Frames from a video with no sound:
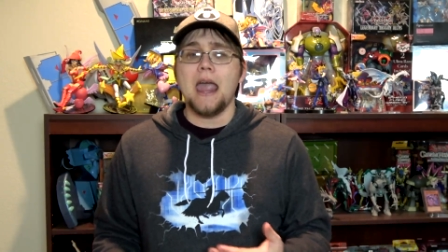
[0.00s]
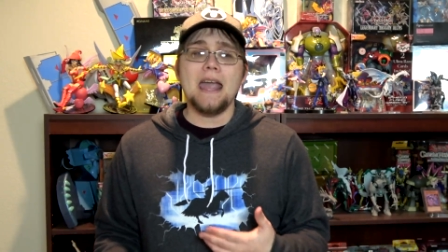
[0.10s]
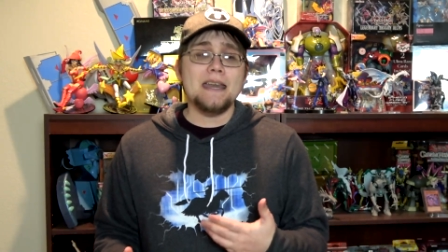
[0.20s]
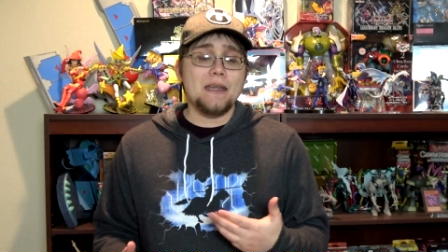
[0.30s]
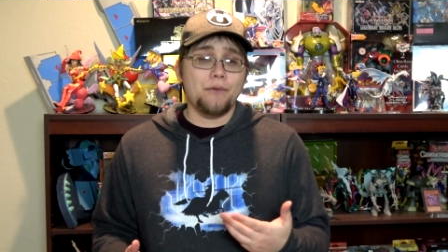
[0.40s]

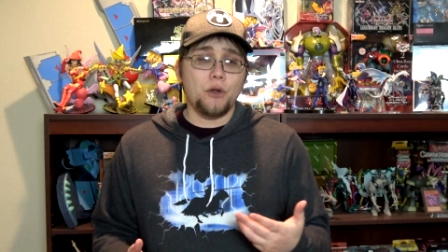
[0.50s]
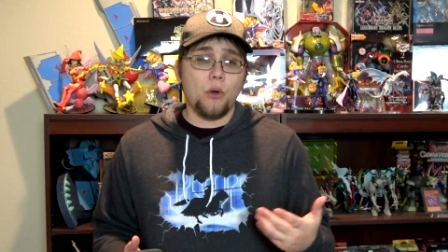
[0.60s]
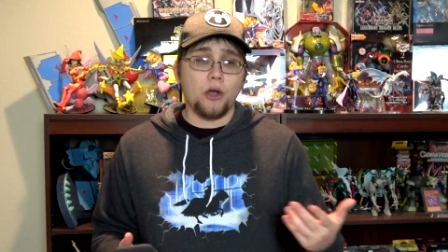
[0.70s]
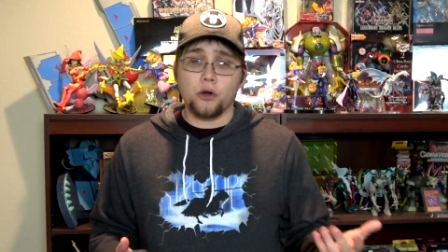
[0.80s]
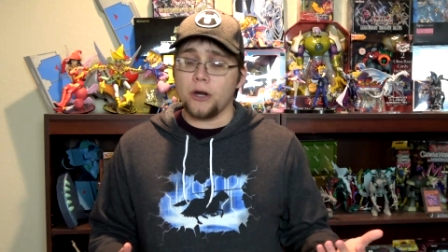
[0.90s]
And if
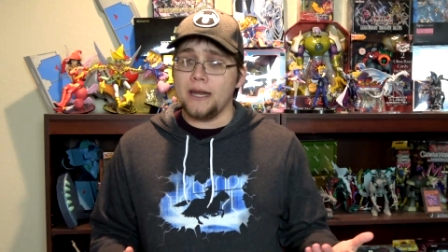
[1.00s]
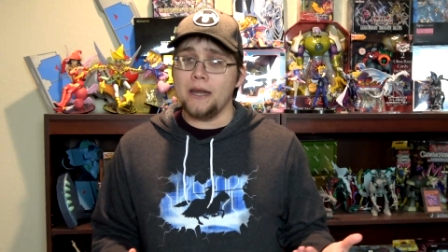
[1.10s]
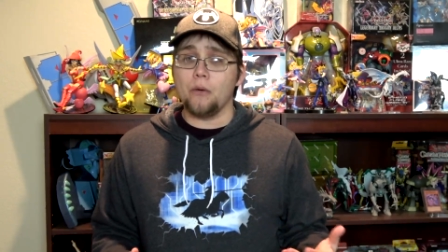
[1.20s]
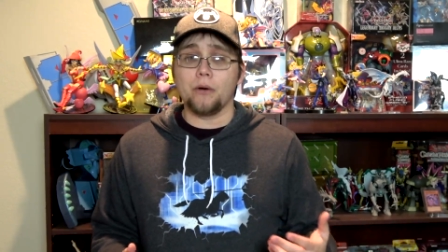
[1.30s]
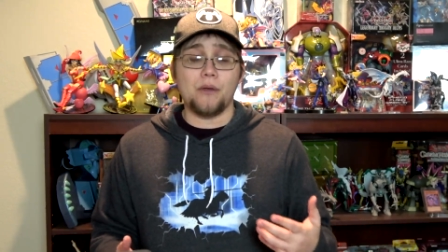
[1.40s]
you
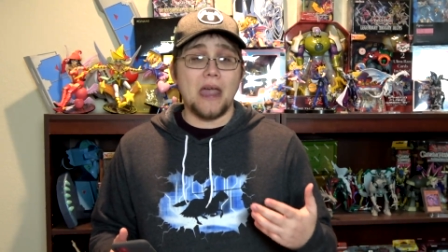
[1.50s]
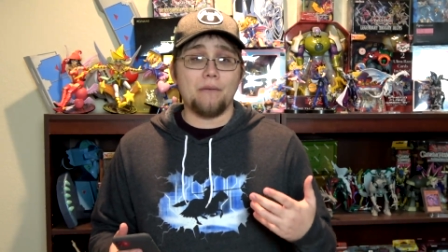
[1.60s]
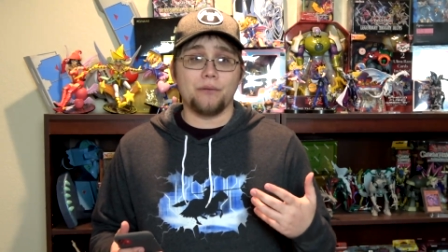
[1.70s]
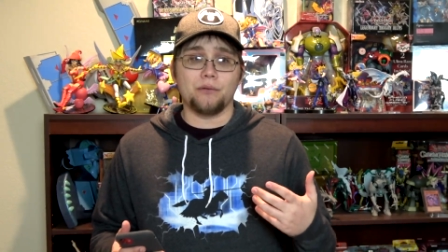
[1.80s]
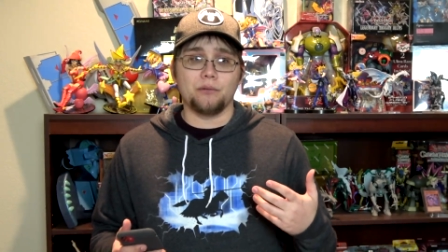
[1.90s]
agree, or if you
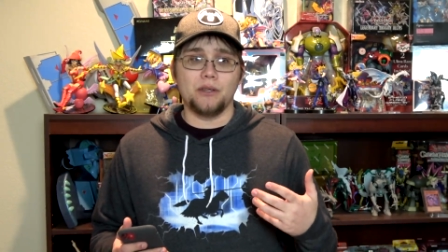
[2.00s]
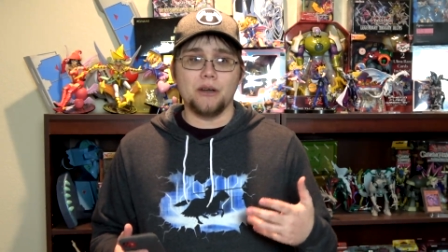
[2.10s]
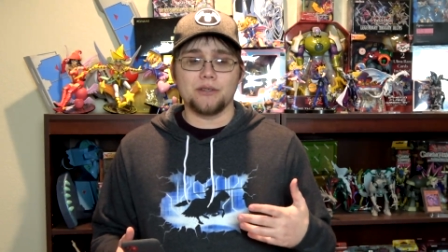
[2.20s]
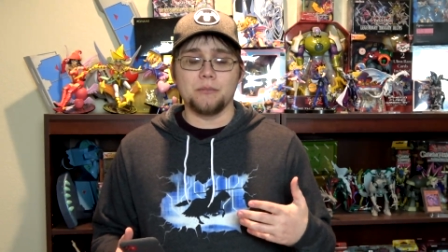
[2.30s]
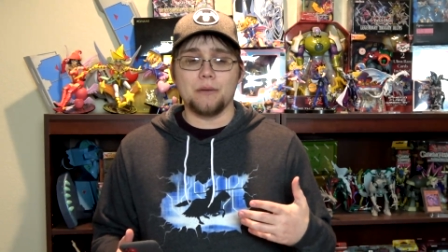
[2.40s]
have,
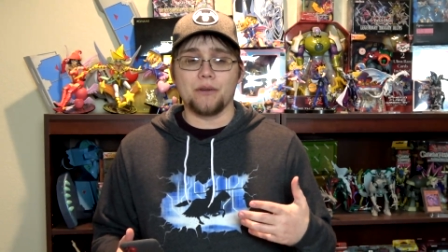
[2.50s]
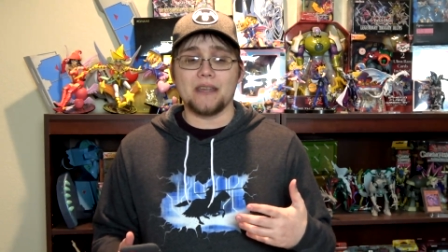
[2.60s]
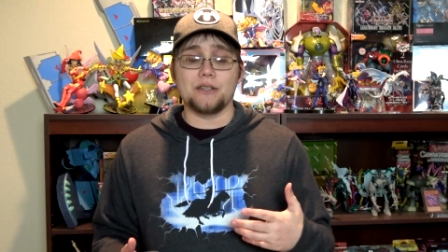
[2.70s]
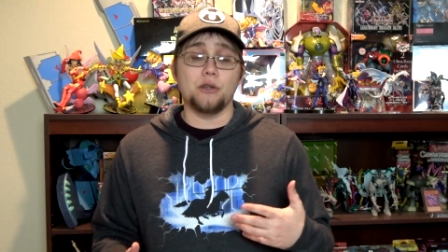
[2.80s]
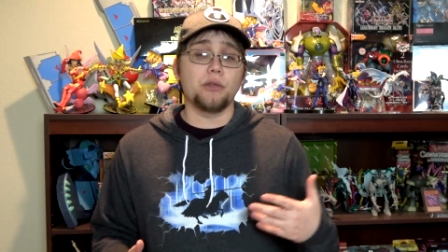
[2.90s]
you know, some different
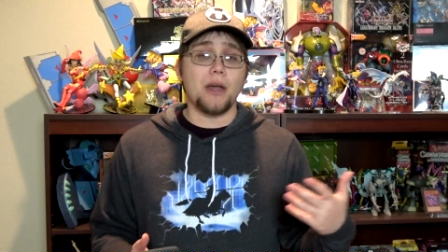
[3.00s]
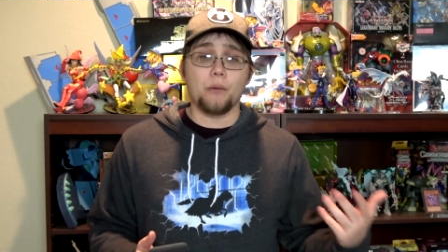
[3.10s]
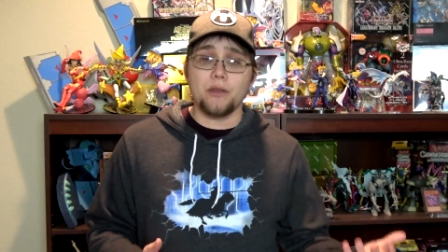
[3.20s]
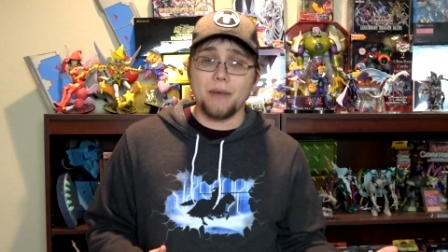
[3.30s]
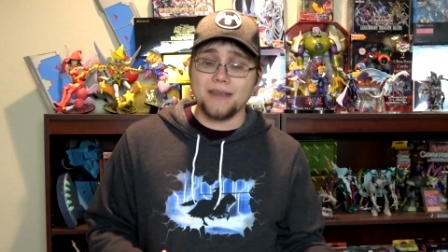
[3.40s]
things you
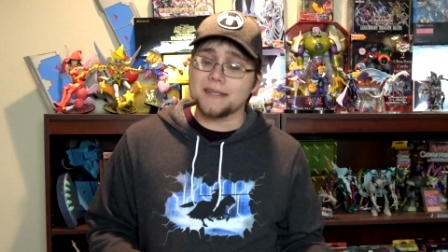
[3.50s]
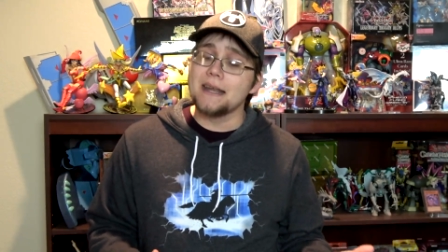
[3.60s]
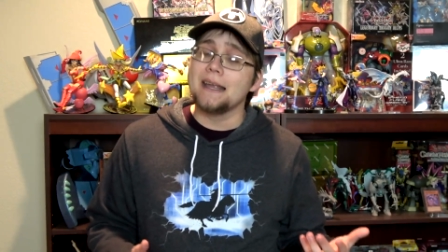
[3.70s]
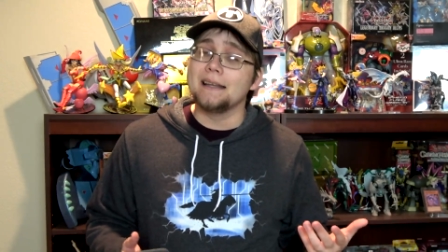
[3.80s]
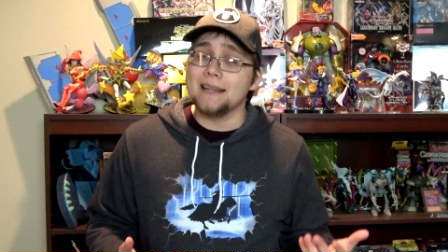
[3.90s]
thought were the
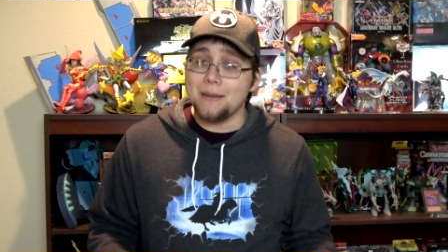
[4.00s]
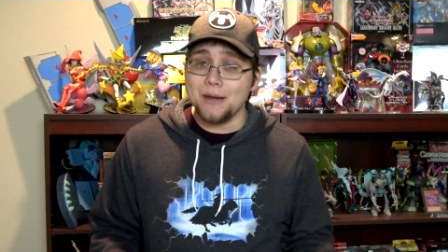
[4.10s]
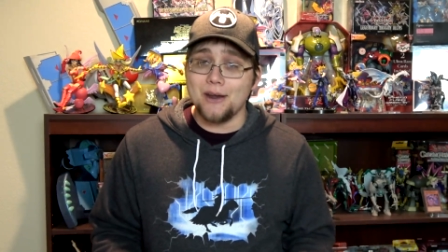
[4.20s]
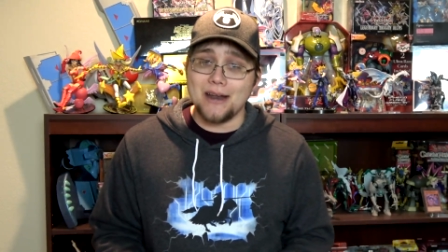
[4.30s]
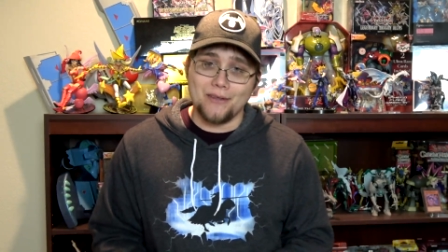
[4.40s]
best, let
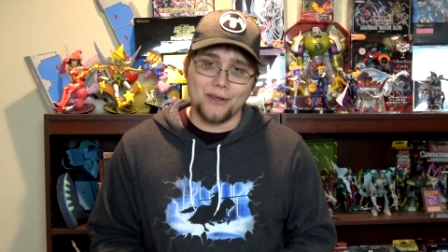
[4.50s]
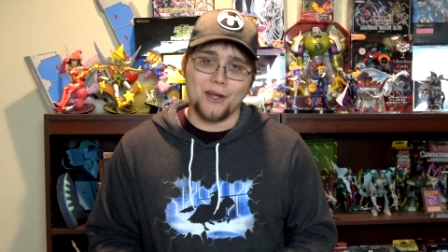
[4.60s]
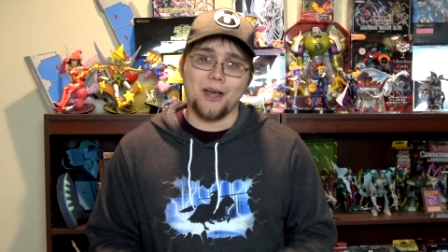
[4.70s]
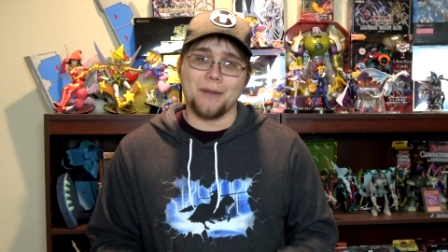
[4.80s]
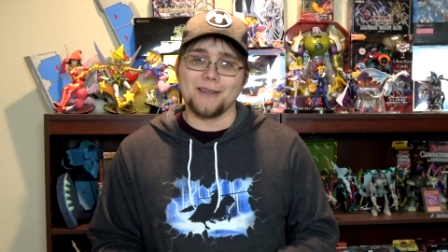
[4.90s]
me know down in the
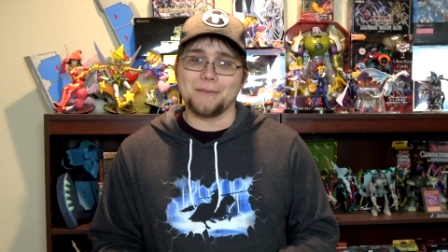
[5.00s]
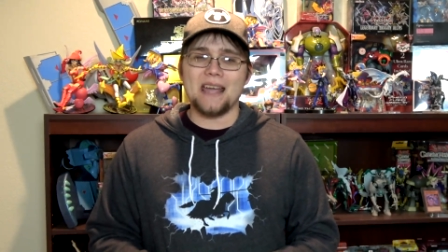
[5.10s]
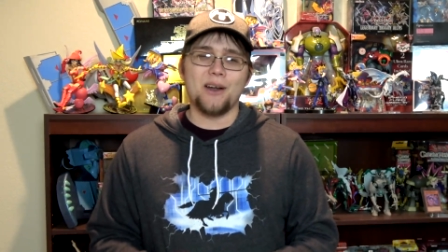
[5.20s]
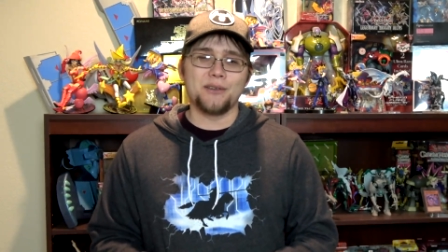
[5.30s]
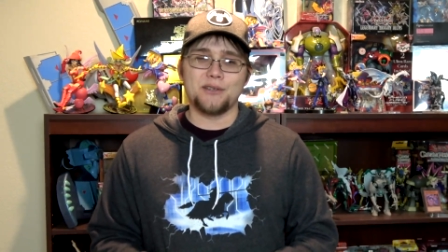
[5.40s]
comments.
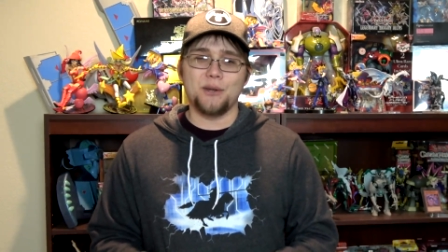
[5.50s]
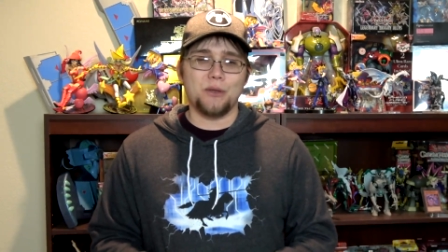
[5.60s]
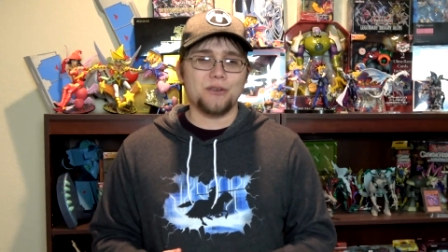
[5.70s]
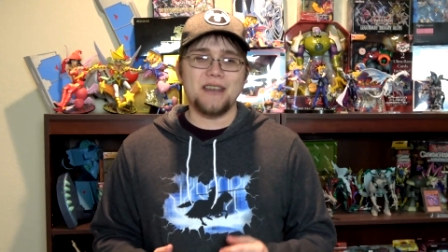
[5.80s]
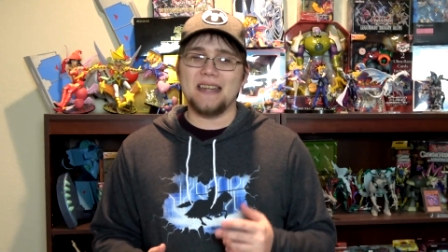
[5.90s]
And also too,
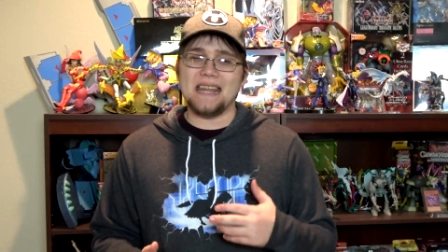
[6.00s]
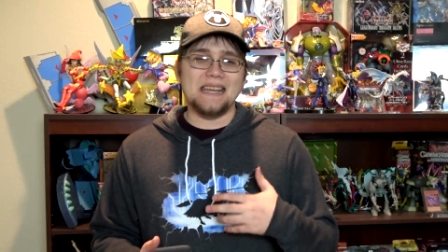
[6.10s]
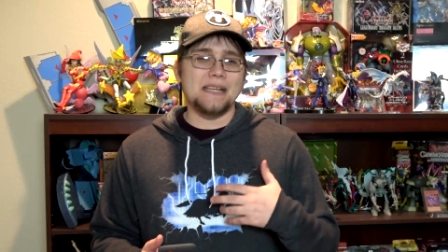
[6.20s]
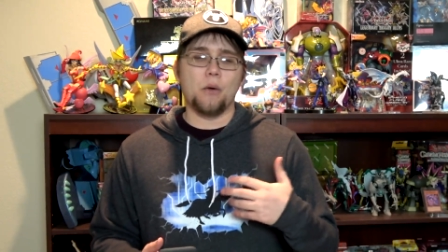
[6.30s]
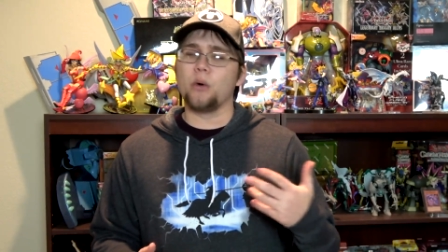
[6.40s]
there's not
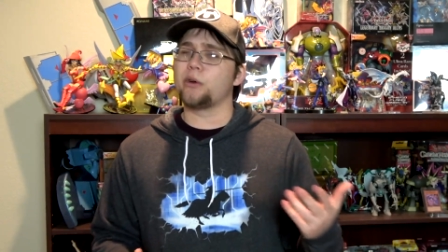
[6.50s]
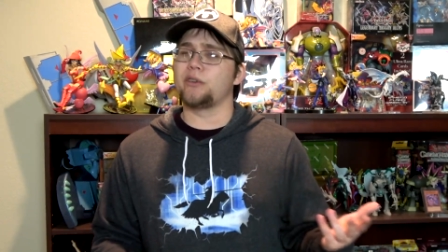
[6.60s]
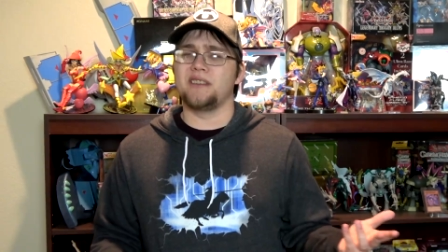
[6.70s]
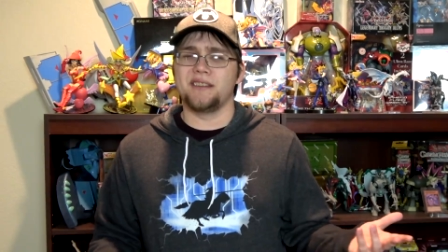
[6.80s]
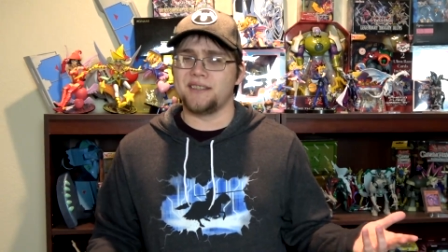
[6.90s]
any
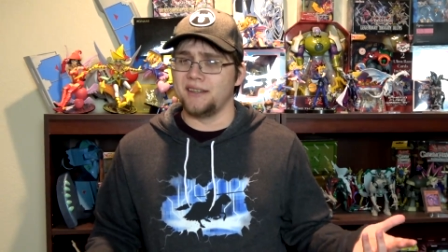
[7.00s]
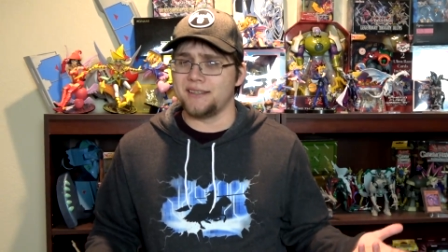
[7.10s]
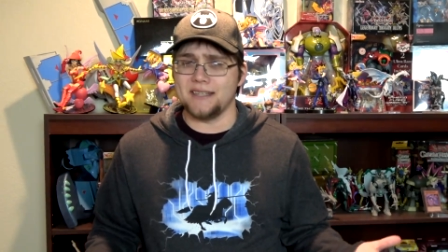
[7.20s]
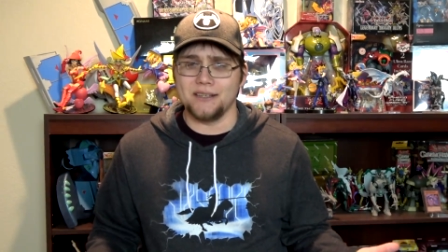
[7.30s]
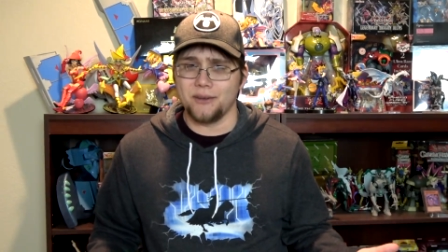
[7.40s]
order to this
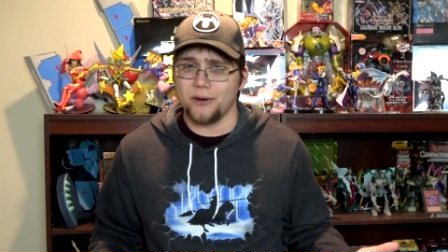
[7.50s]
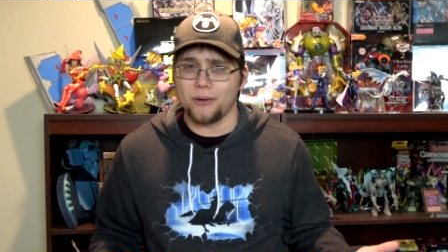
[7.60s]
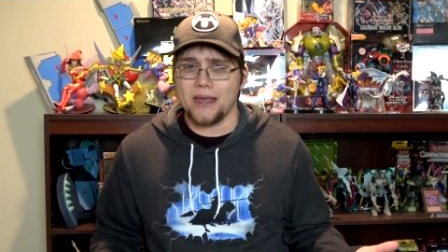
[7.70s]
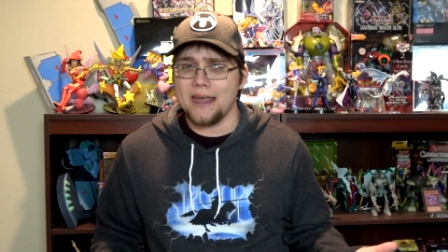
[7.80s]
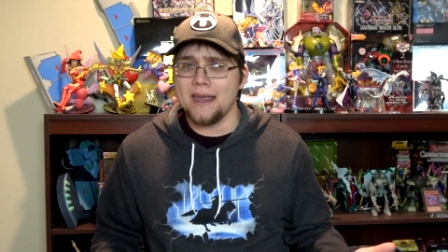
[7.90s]
list either,
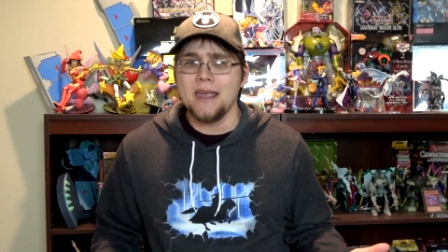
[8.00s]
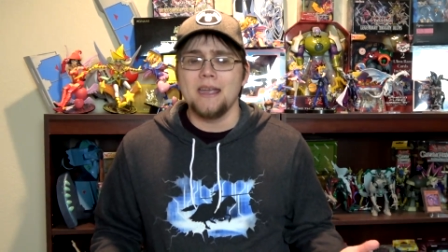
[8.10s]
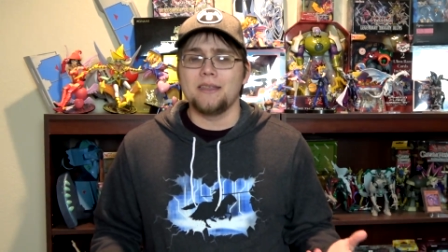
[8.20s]
okay?